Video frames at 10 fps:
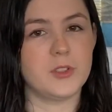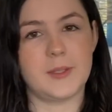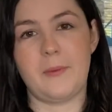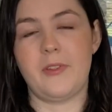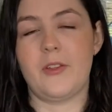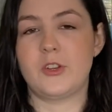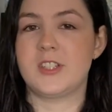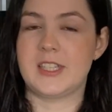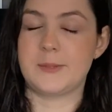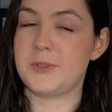some of the other
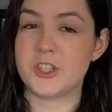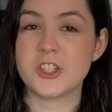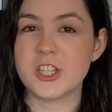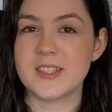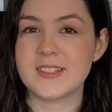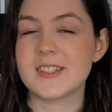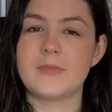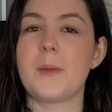6 magicians,